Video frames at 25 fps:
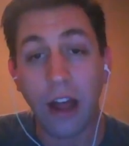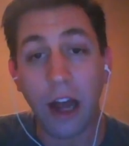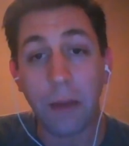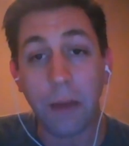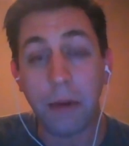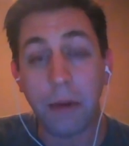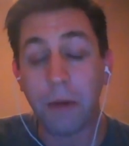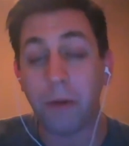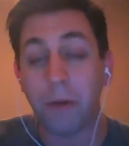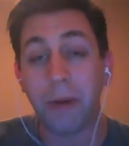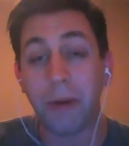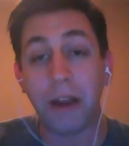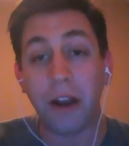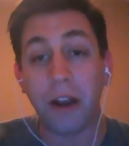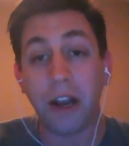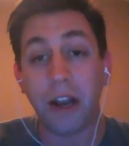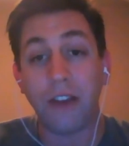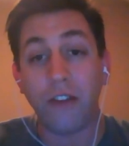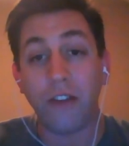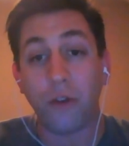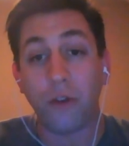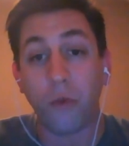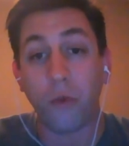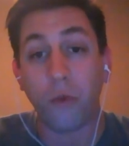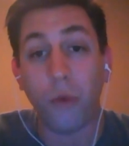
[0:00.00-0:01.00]
of people might not
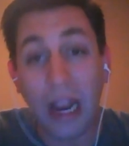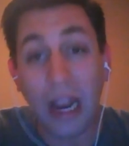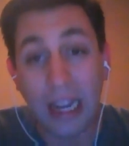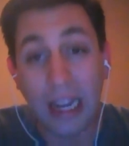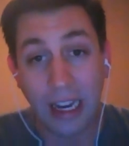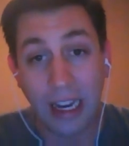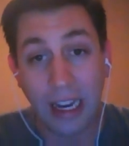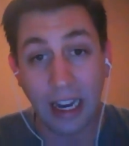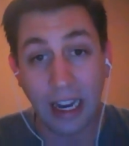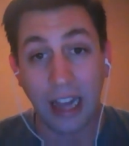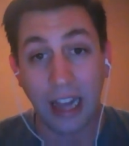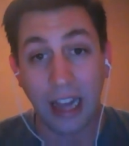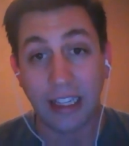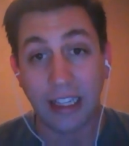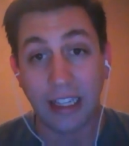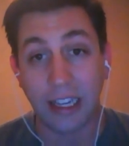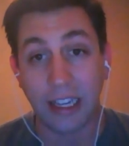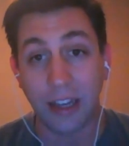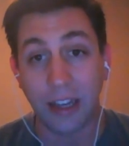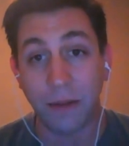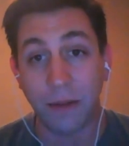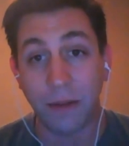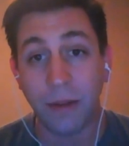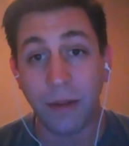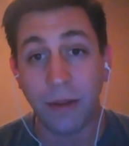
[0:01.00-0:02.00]
even recognize
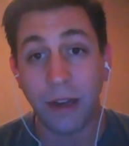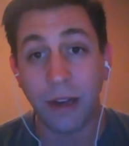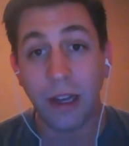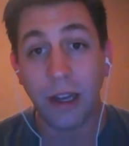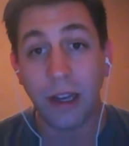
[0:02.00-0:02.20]
him,